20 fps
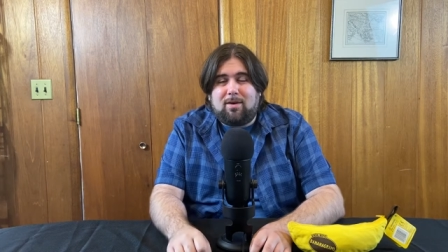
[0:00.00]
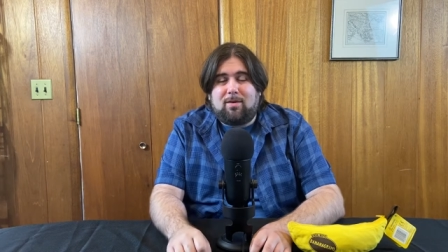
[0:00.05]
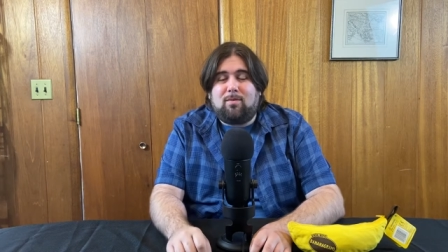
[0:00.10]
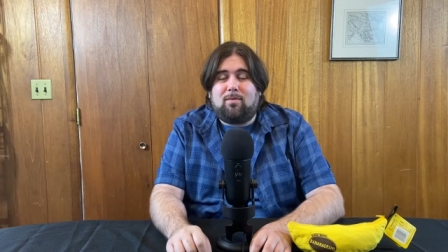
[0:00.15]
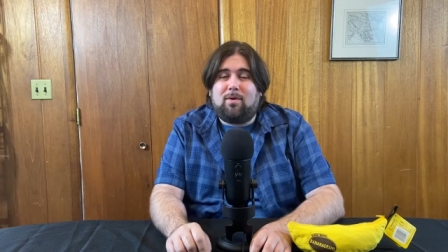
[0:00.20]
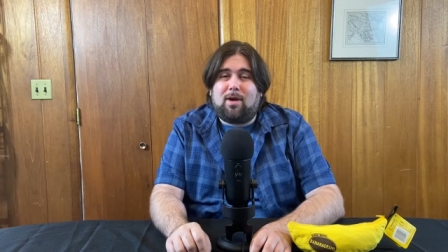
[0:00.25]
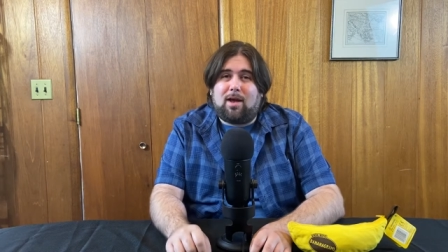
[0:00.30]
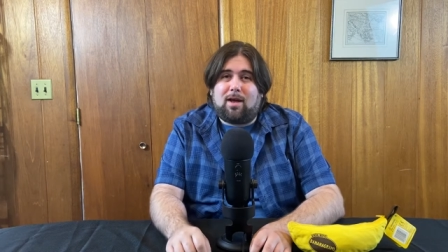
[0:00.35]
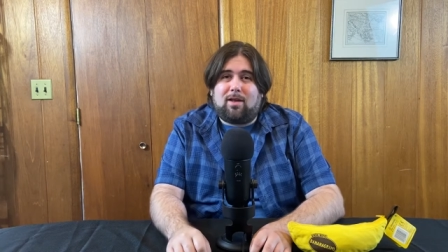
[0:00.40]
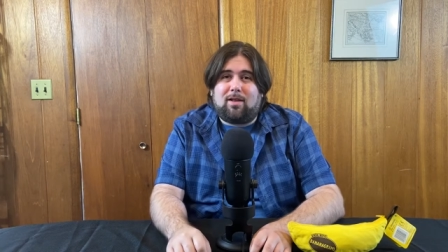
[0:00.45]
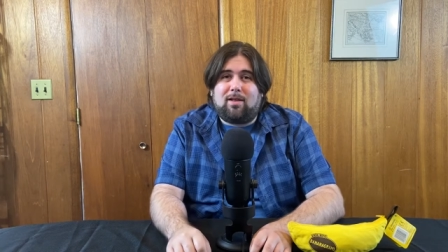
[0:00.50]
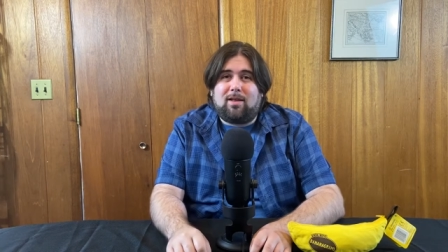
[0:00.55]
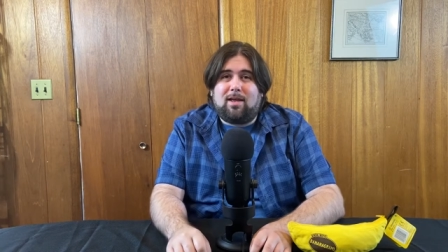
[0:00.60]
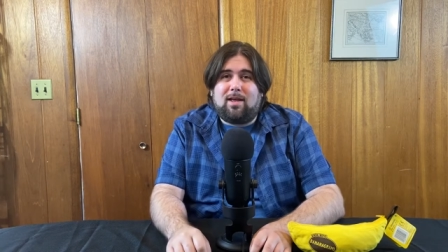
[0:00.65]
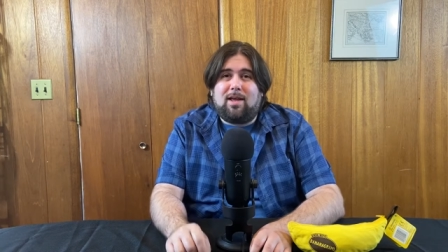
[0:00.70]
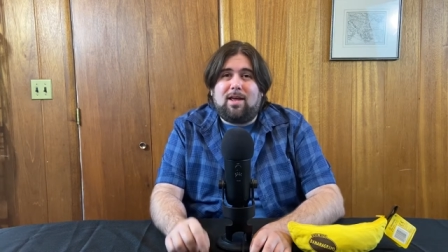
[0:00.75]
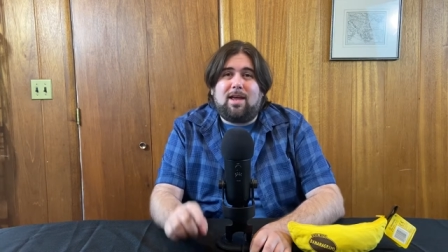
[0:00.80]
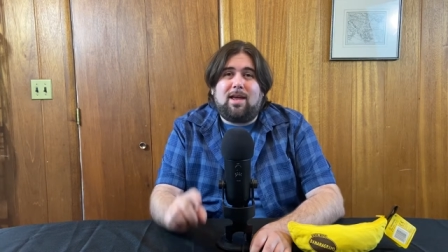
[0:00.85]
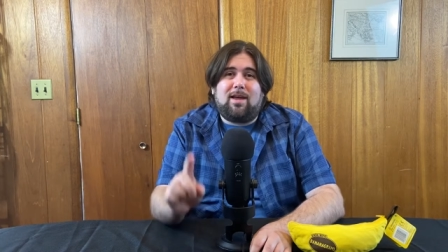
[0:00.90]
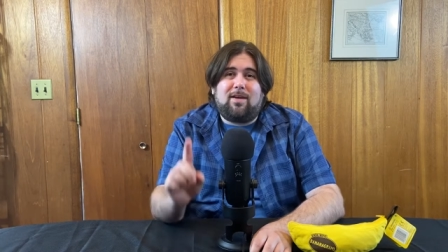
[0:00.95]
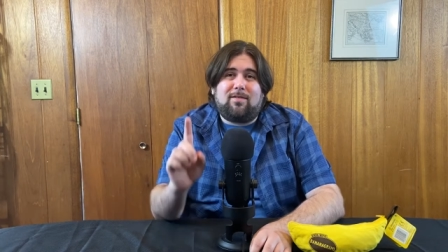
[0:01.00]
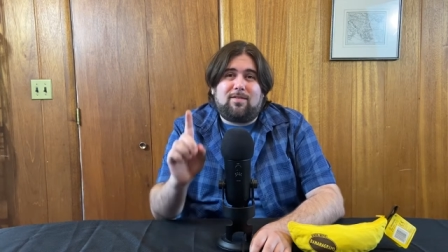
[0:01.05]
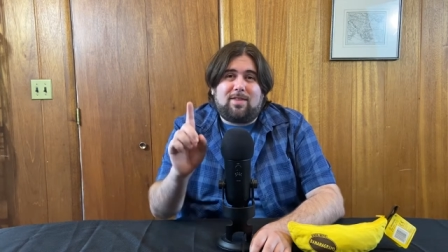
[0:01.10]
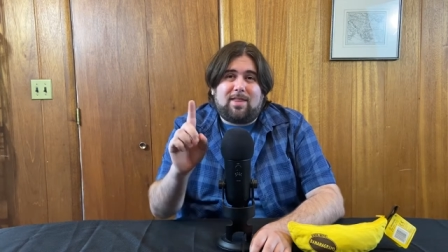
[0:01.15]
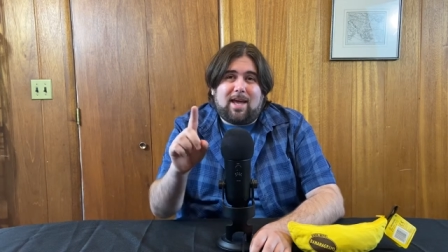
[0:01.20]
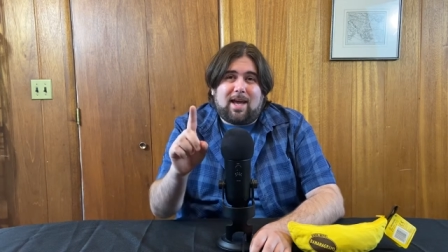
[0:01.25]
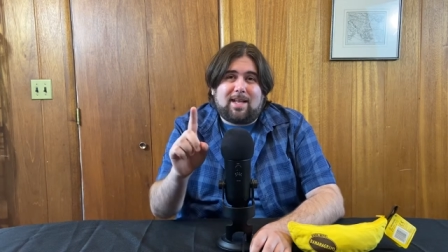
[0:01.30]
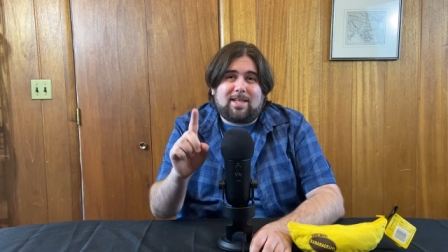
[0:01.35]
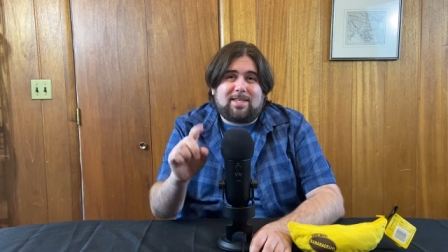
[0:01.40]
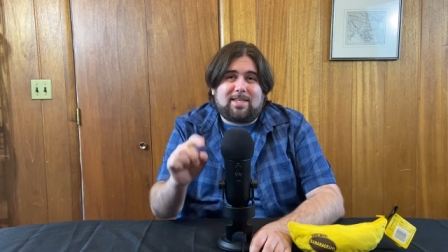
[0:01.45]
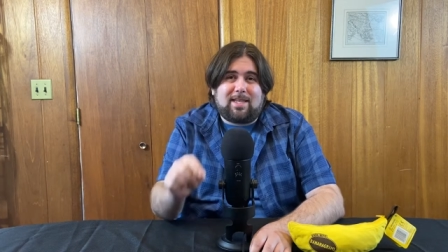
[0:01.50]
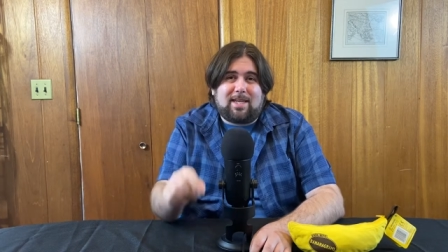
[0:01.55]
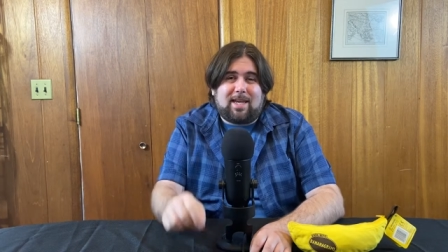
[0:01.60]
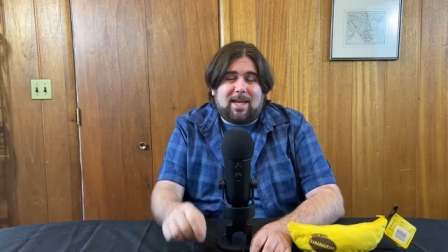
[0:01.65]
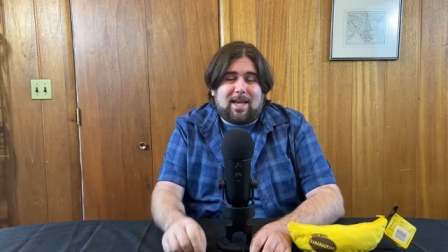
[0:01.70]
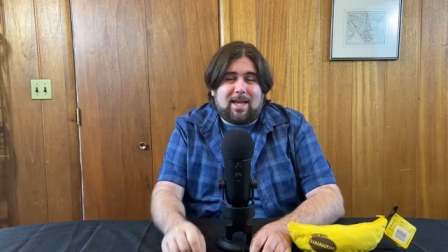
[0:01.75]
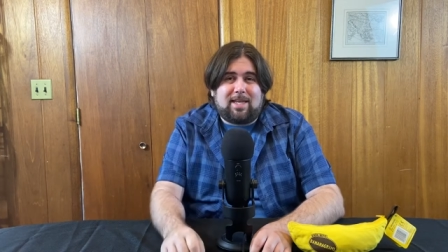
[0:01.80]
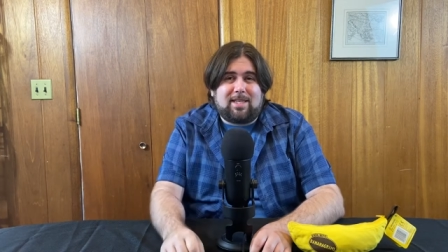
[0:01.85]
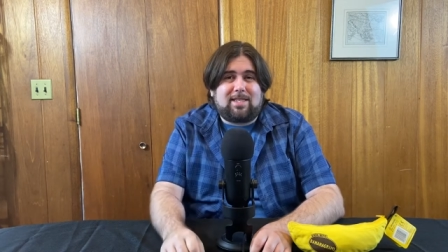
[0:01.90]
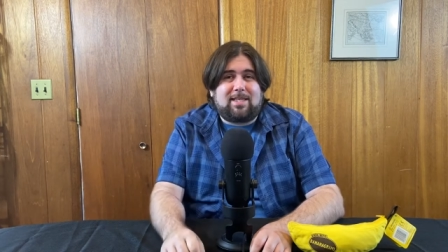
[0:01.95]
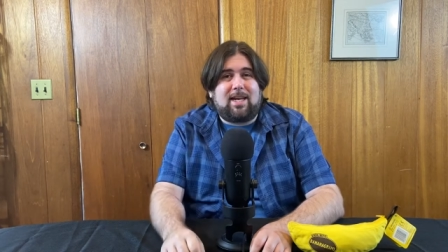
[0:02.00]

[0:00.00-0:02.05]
Well, if that's the case,